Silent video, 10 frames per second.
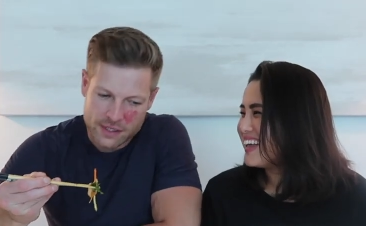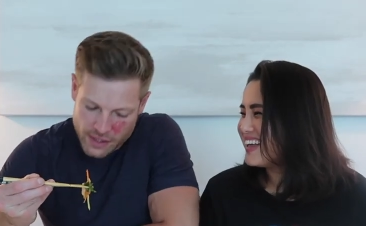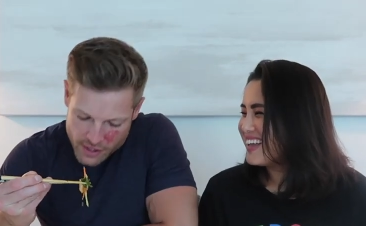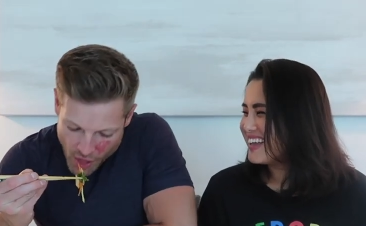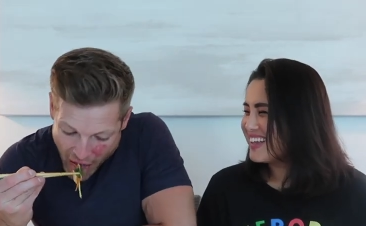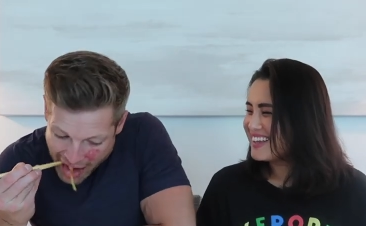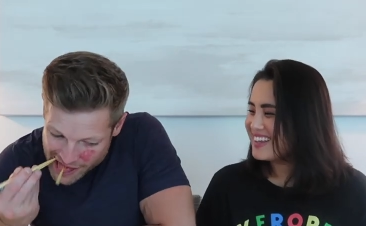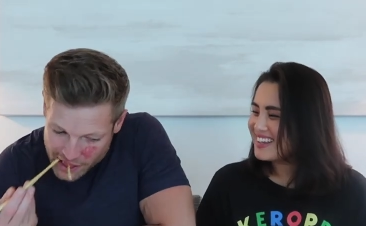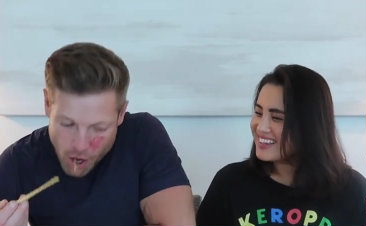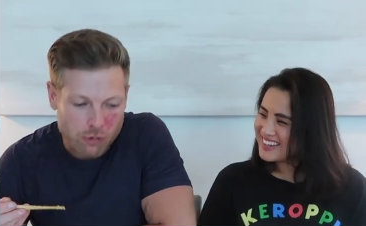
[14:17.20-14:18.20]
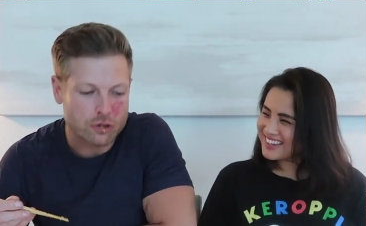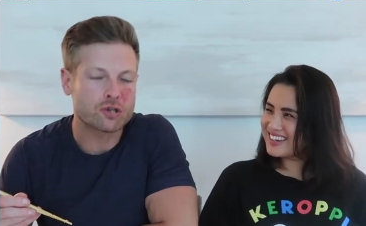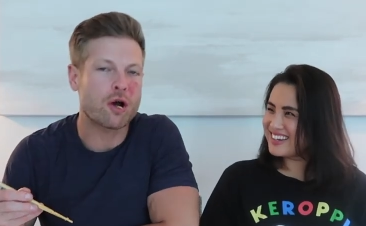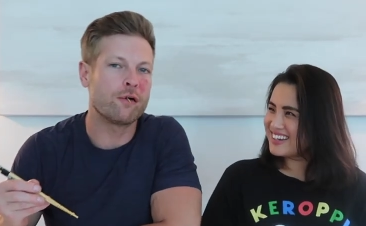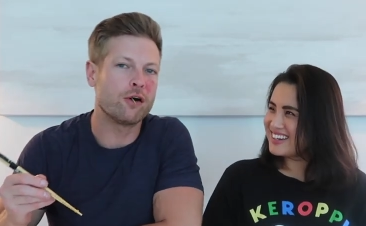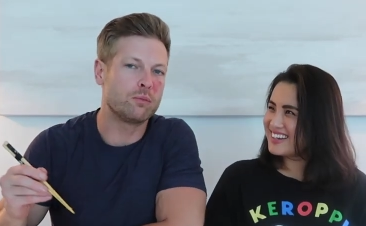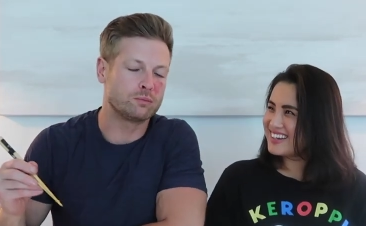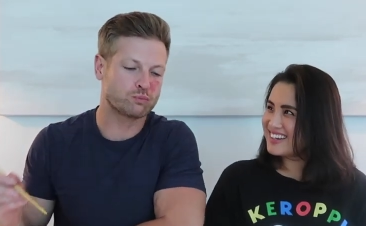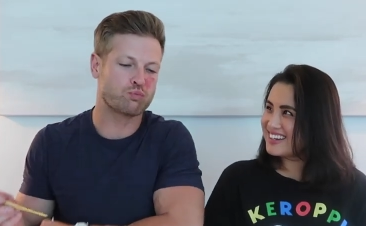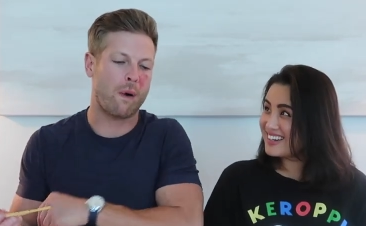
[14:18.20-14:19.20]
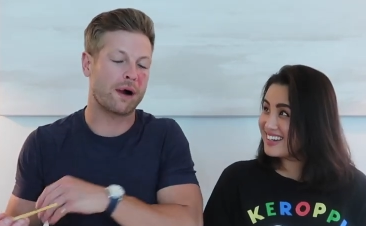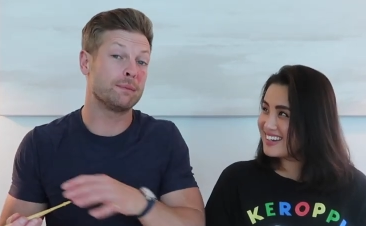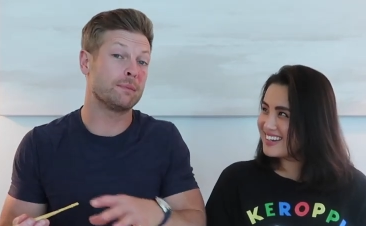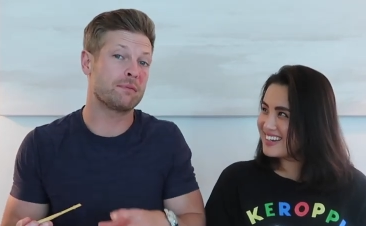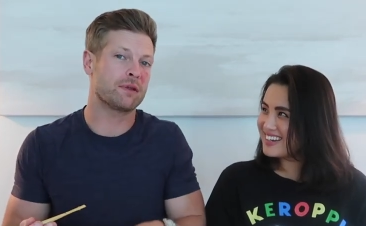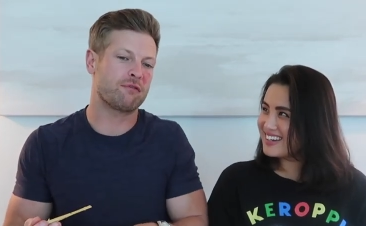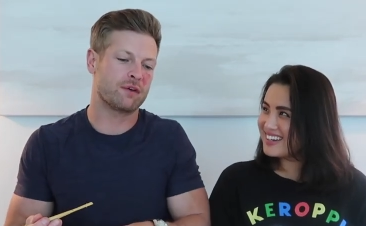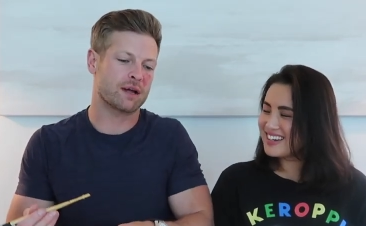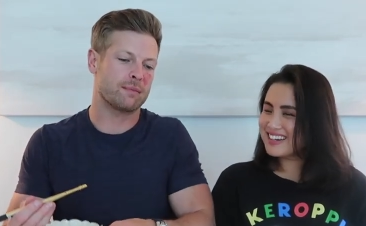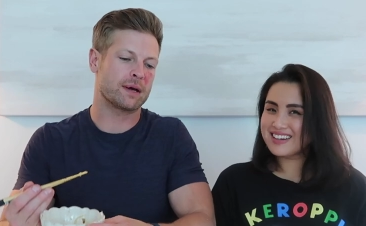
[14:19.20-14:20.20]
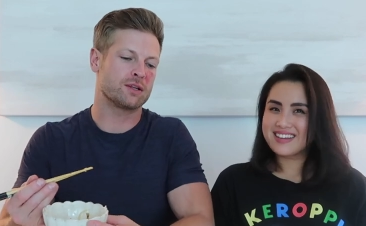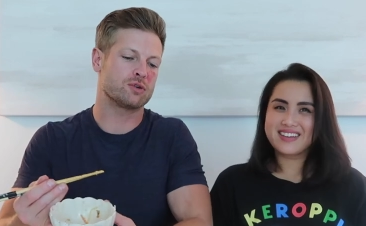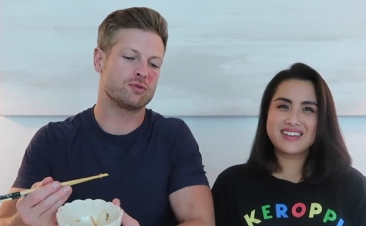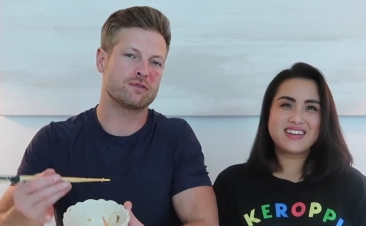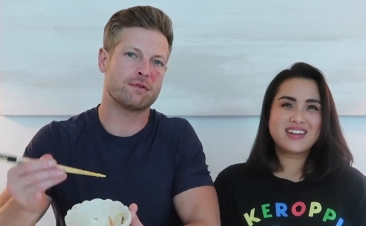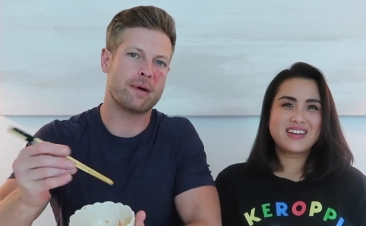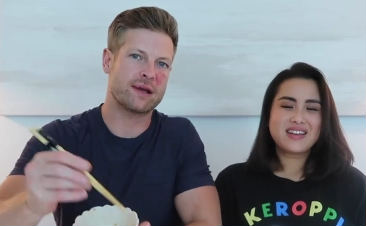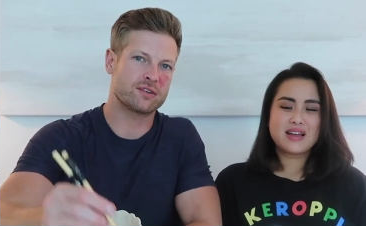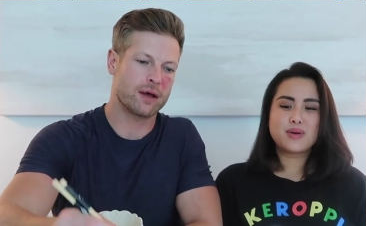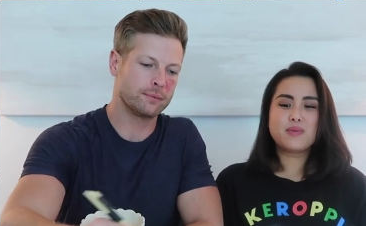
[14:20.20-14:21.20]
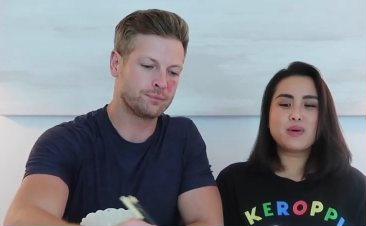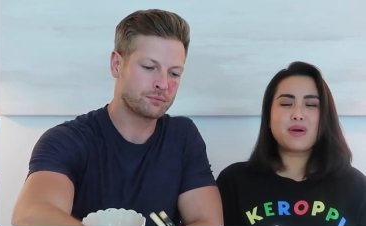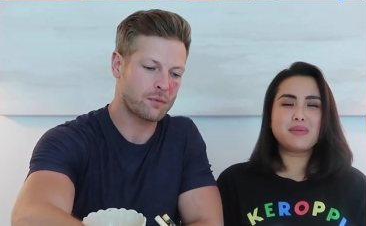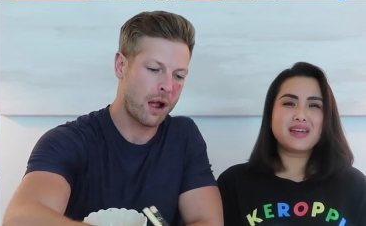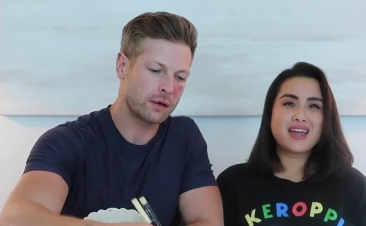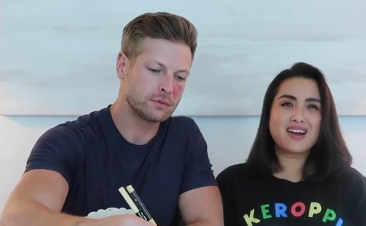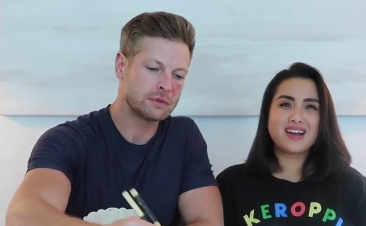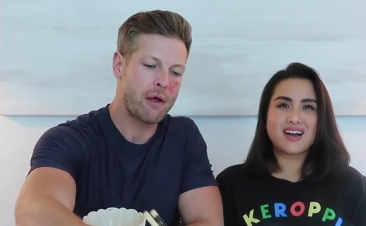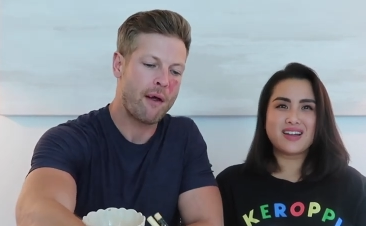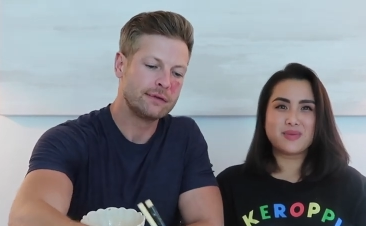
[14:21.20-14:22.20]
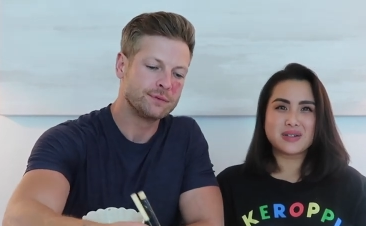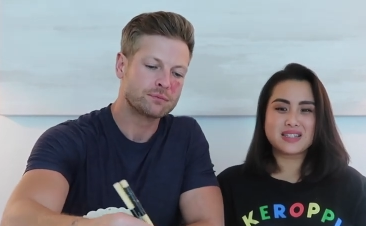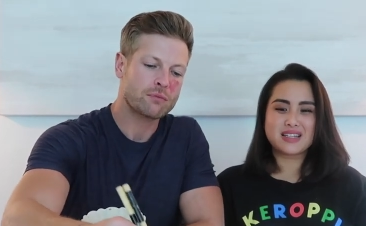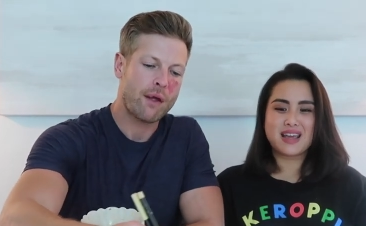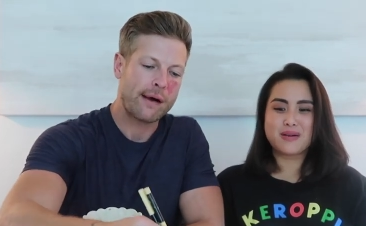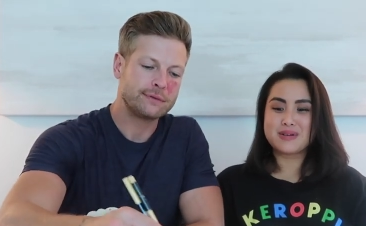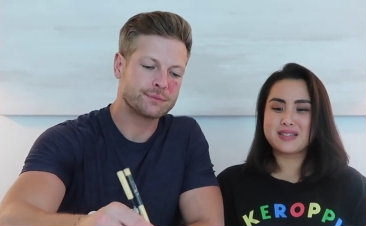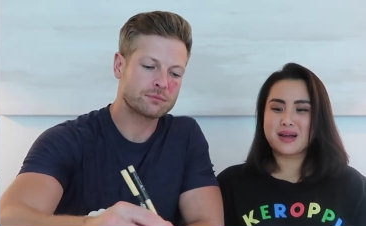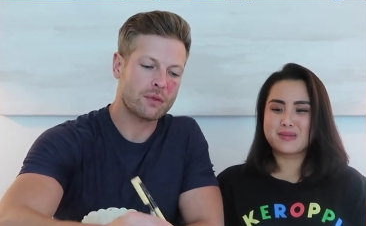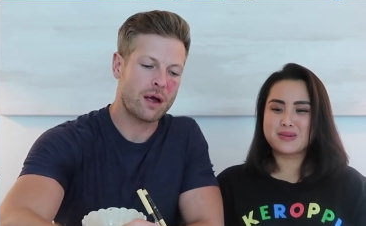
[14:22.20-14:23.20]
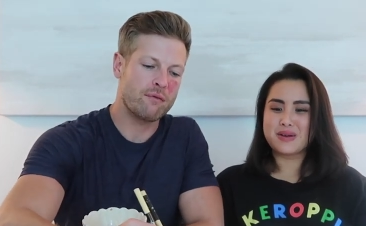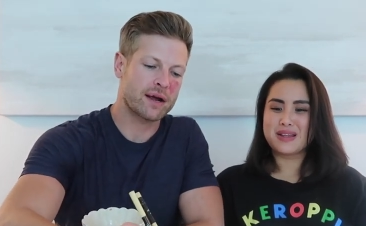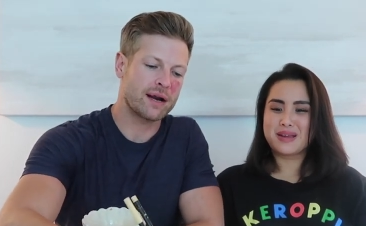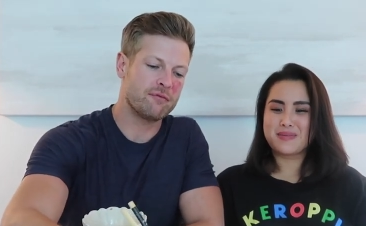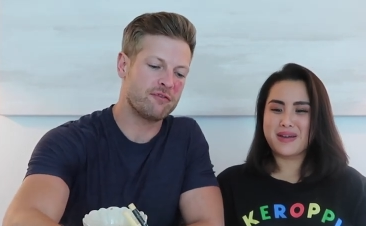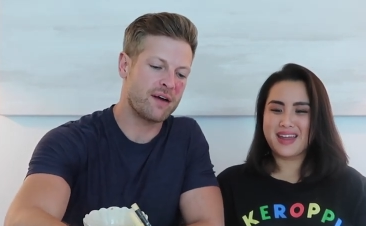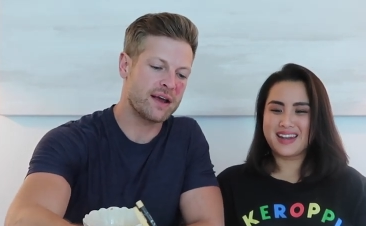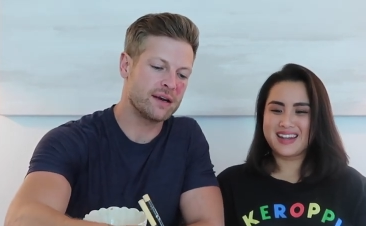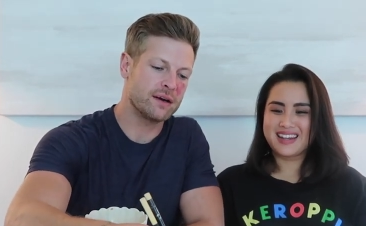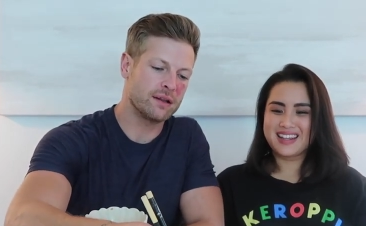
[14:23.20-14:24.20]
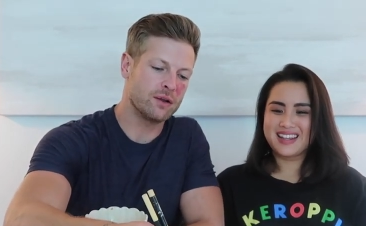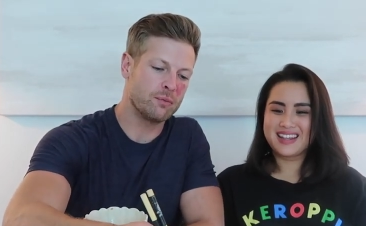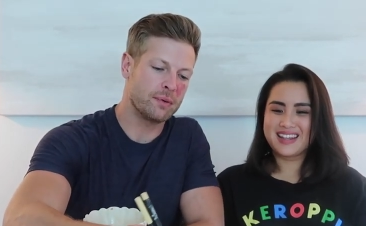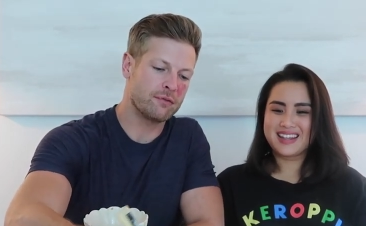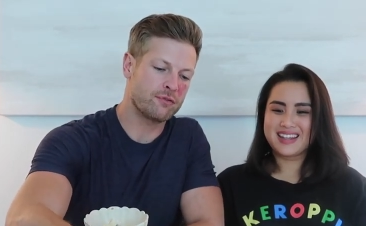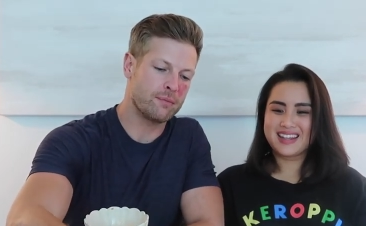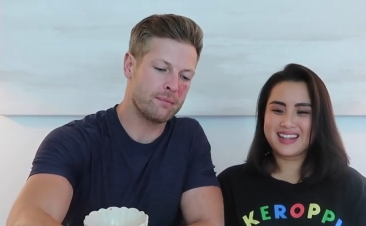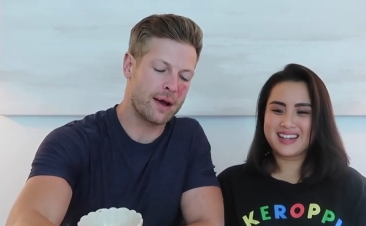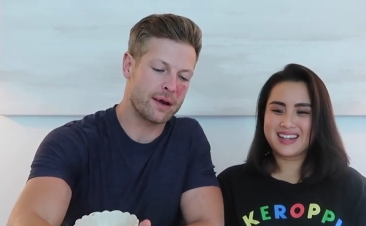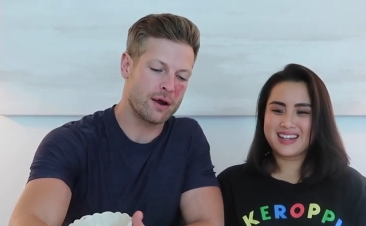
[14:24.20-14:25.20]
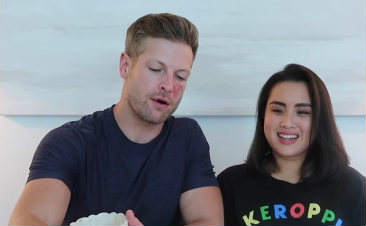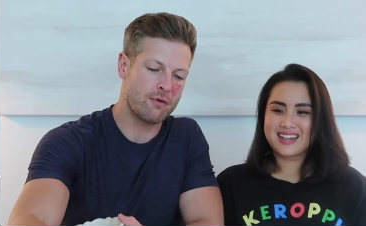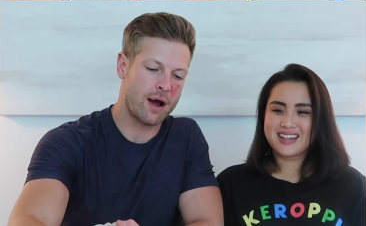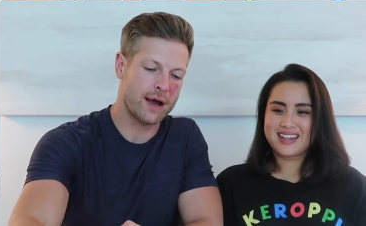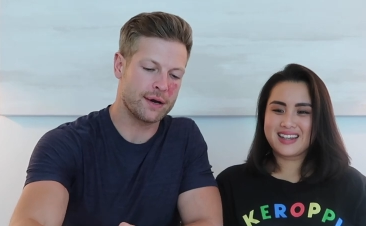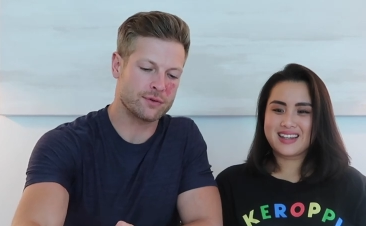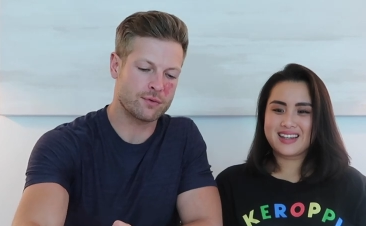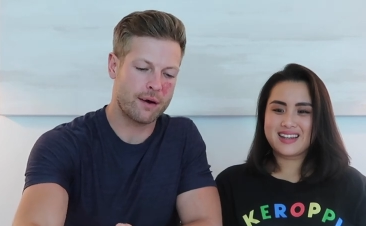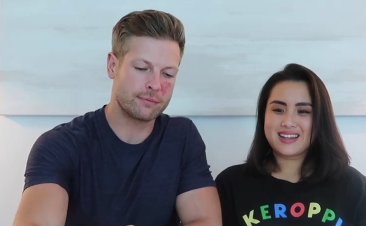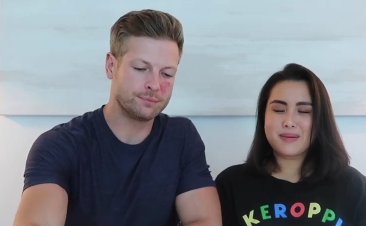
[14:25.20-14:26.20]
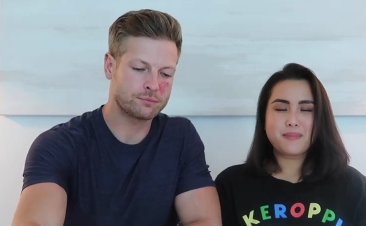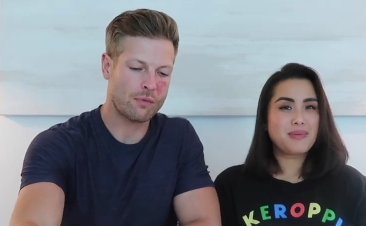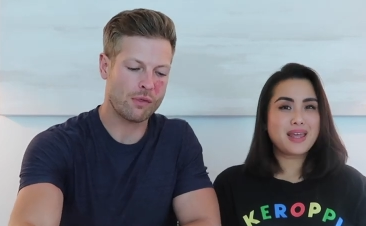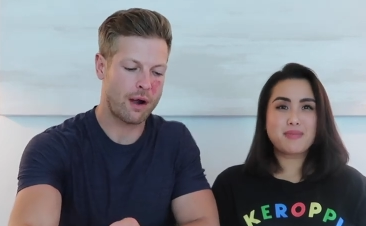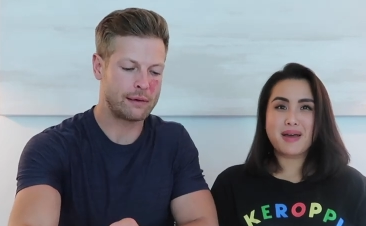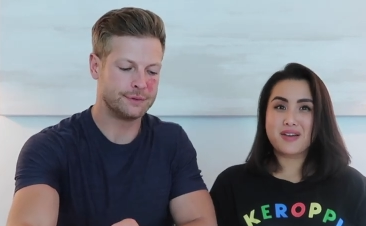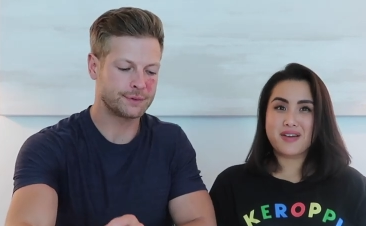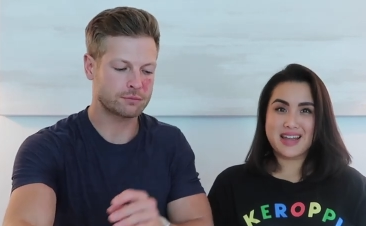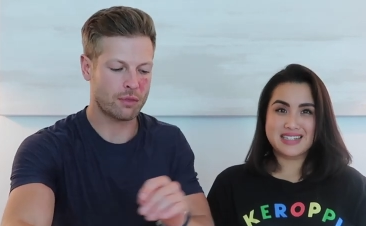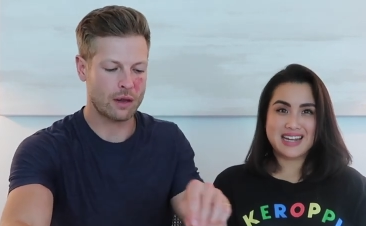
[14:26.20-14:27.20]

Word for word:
Speaker 1: actually, you know, I could carry on. Well, I'm, I'm, i feel like I'm making too much of a mess now. We'll,
Speaker 2: we'll probably carry on once the camera stops. I reckon I'm bit.
Speaker 1: faded a little bit from my uh, ride as well.
Speaker 2: Big bike ride